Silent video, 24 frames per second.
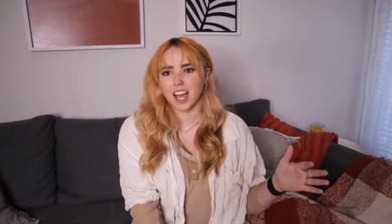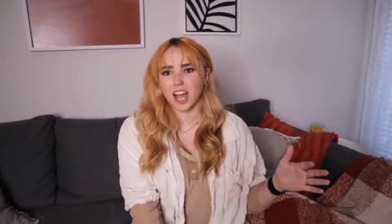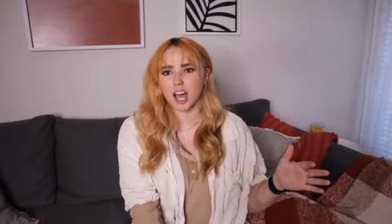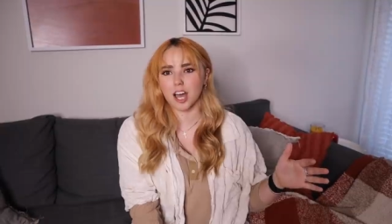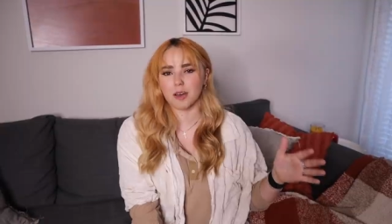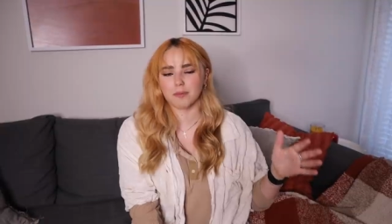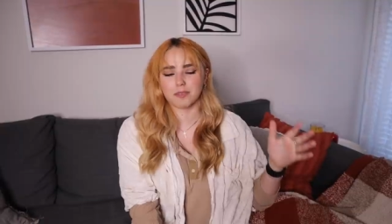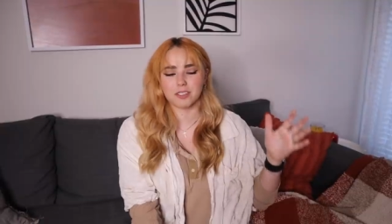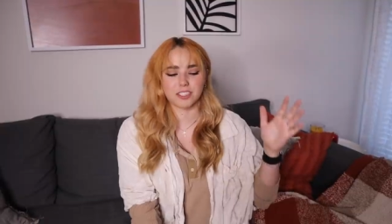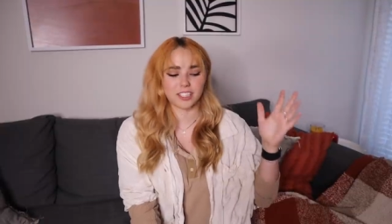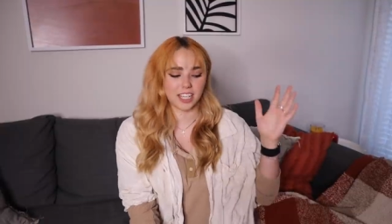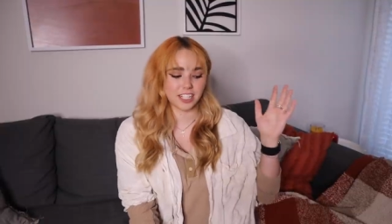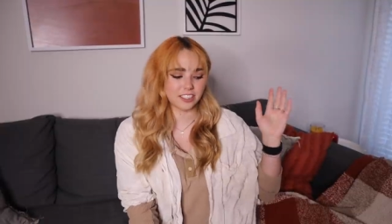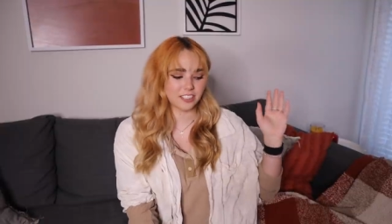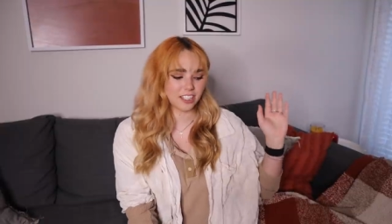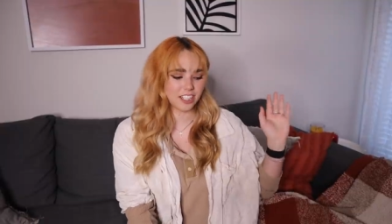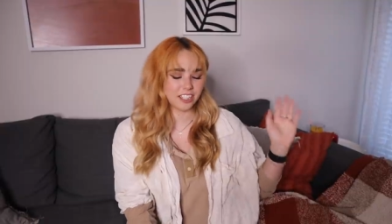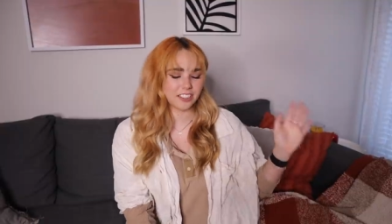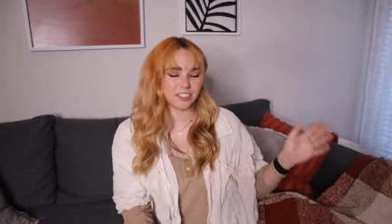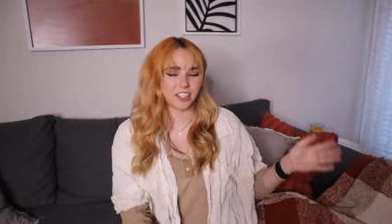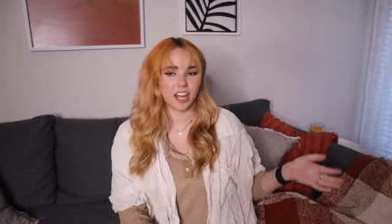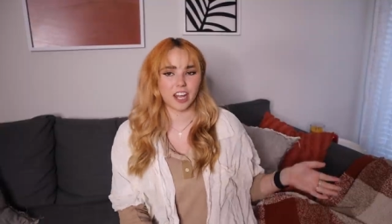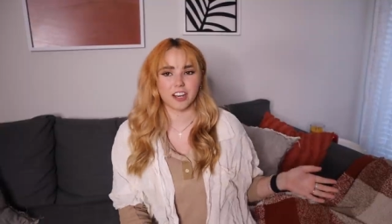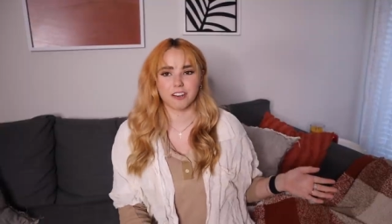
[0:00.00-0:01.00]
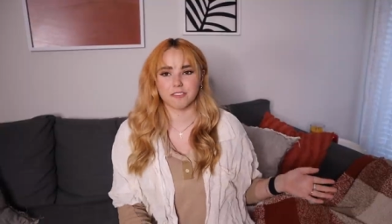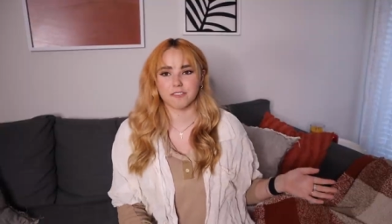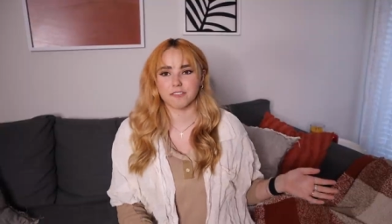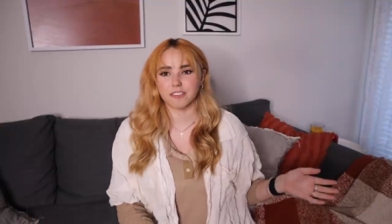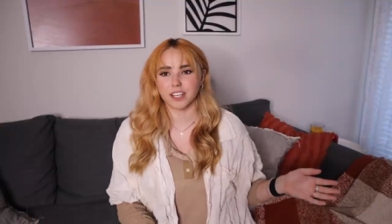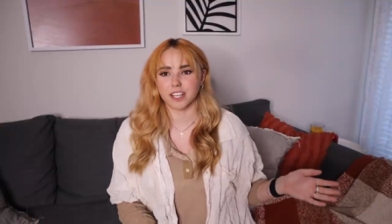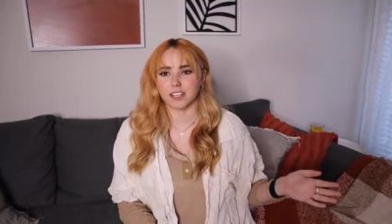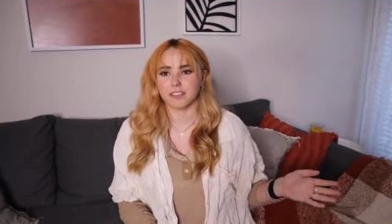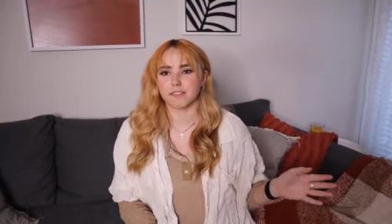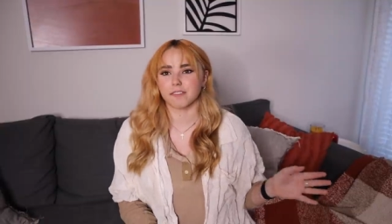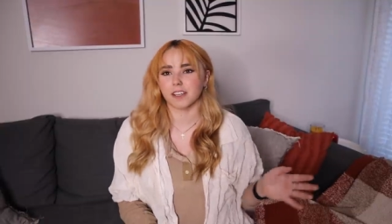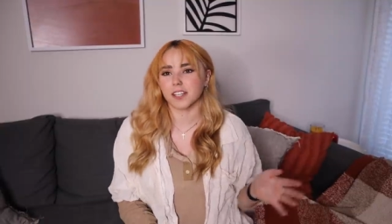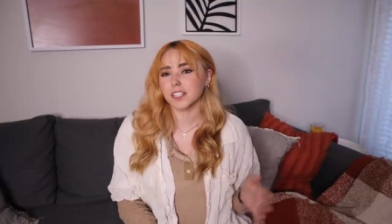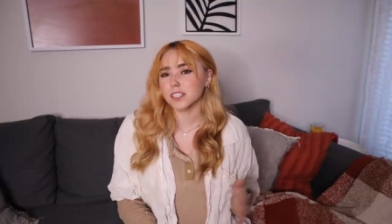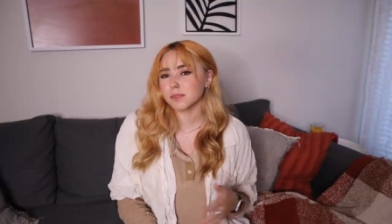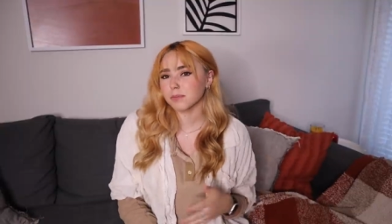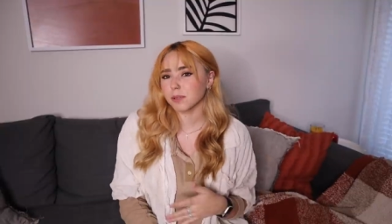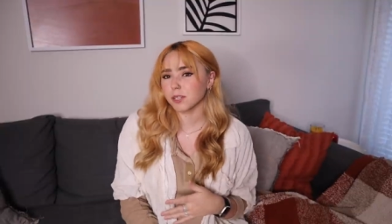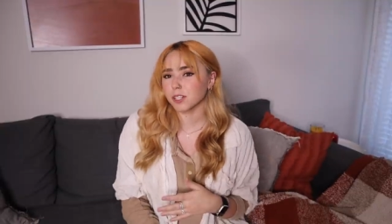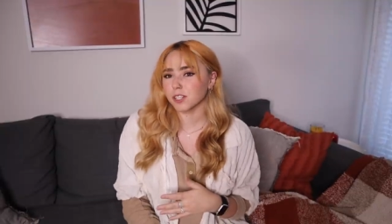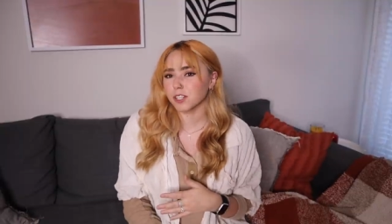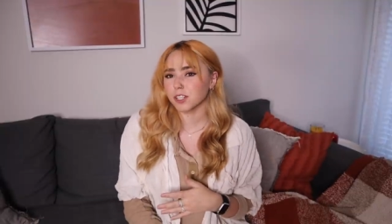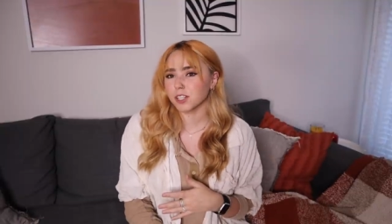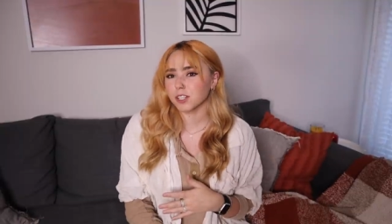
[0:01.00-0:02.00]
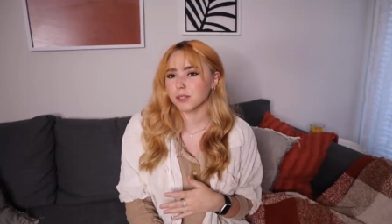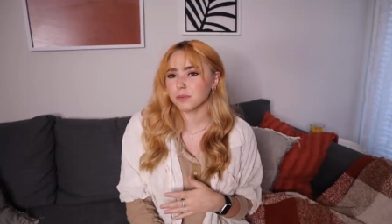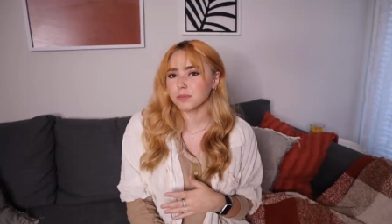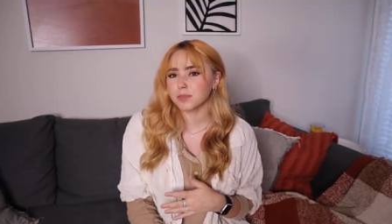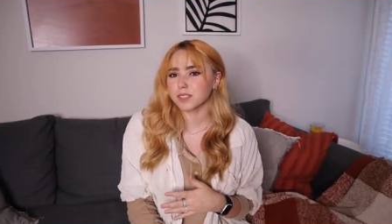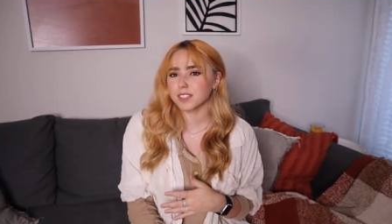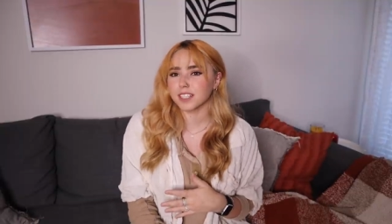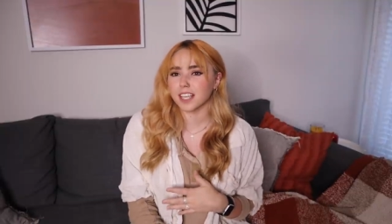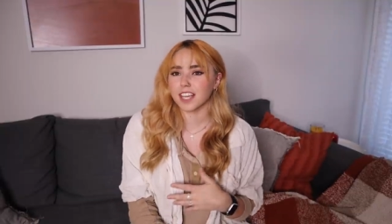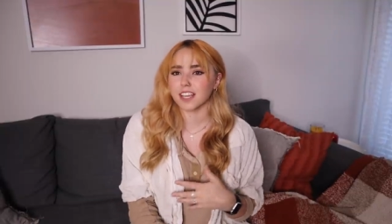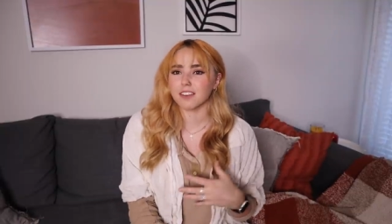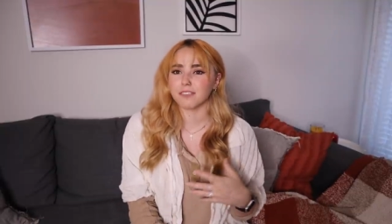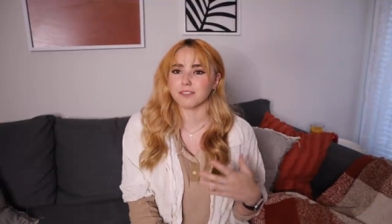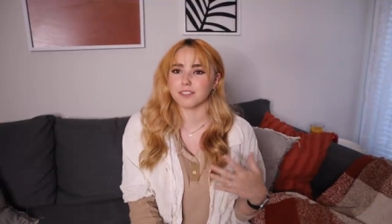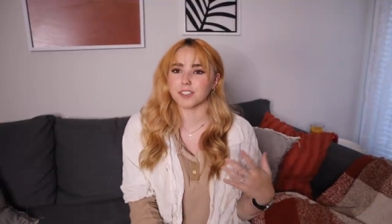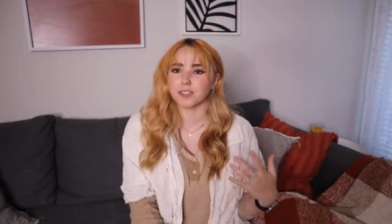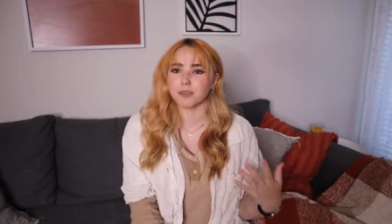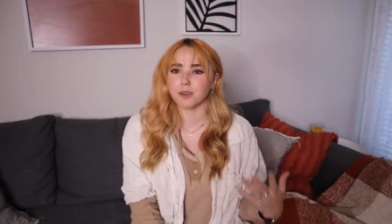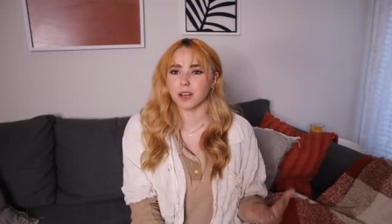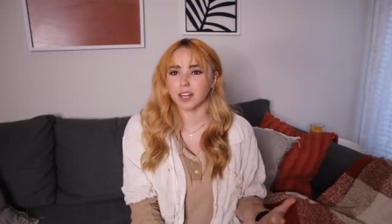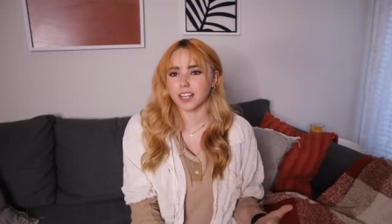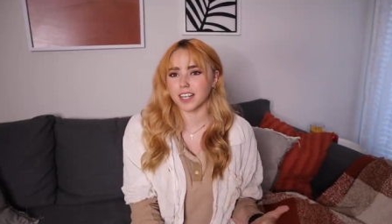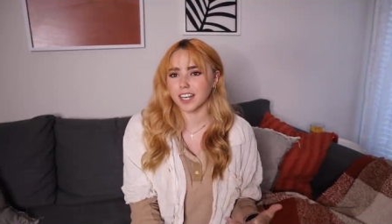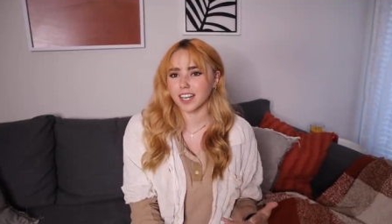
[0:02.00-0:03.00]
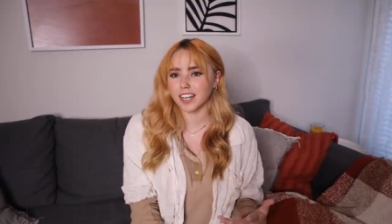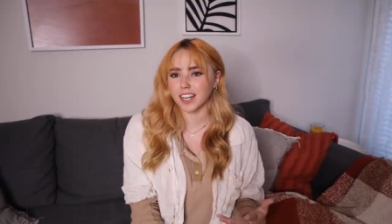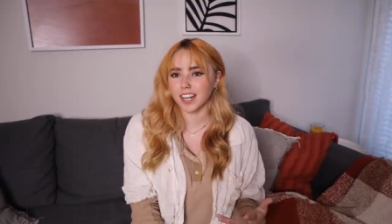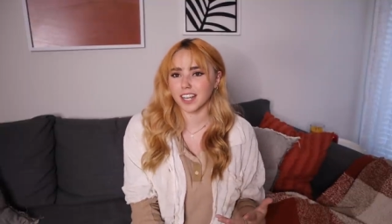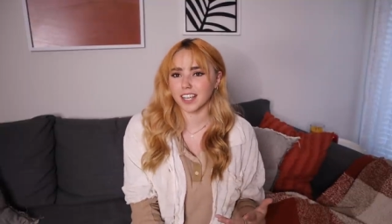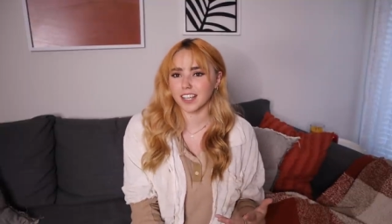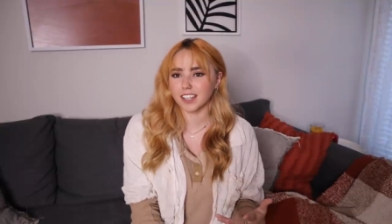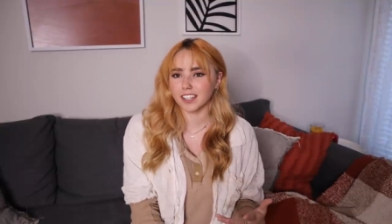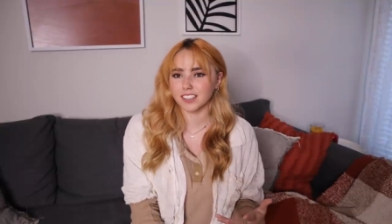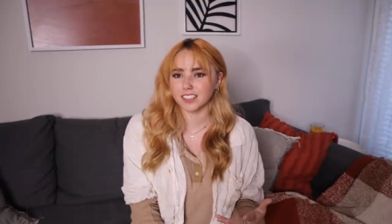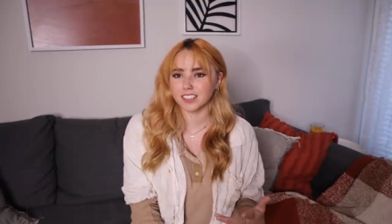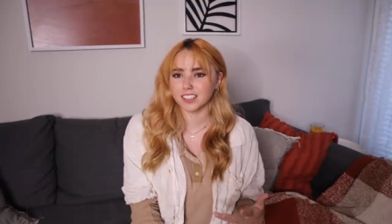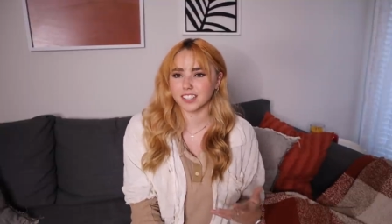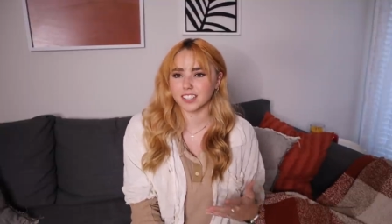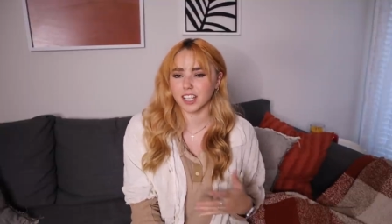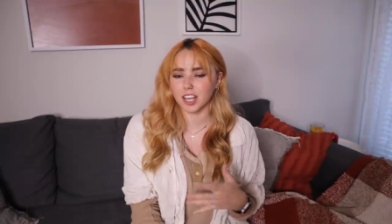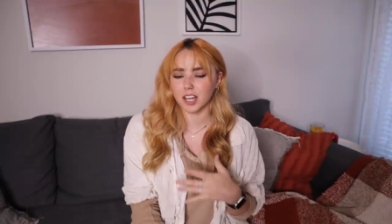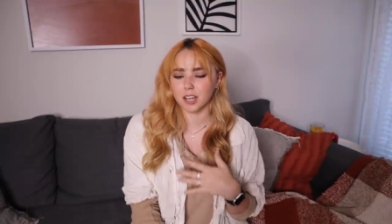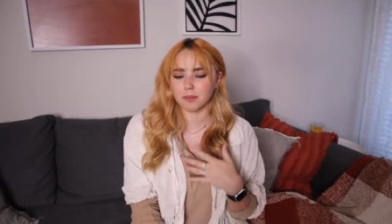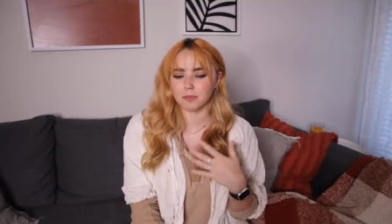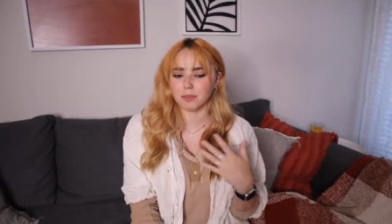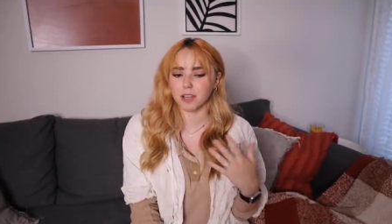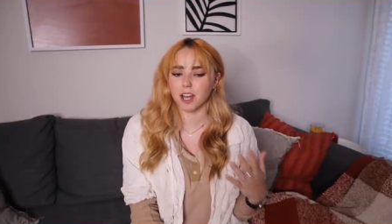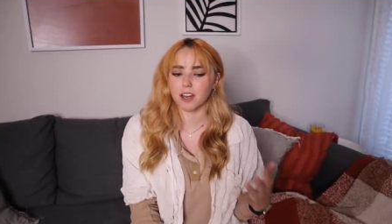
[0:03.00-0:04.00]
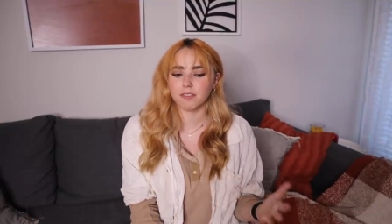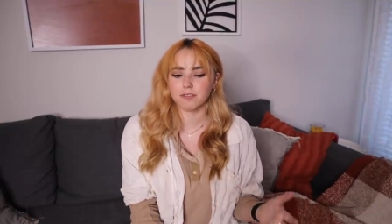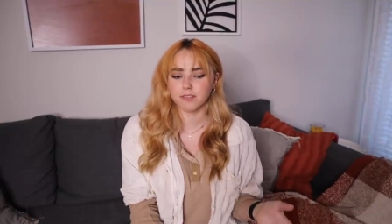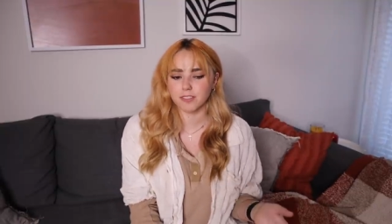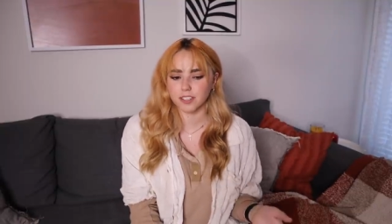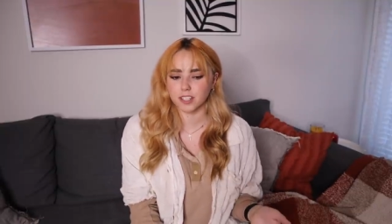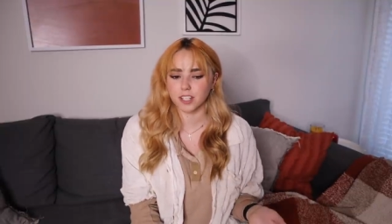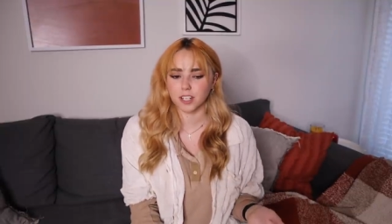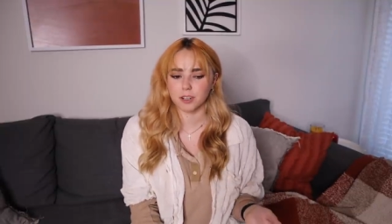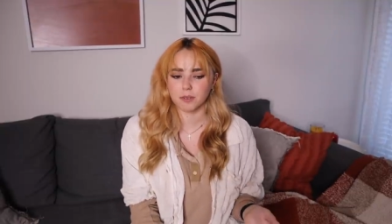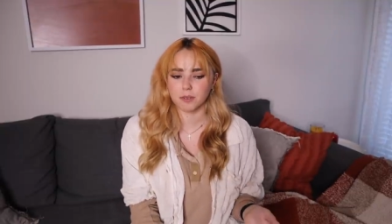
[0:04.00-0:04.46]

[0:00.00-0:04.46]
Um, there's actually a lot of like Facebook groups if you are needing some comfort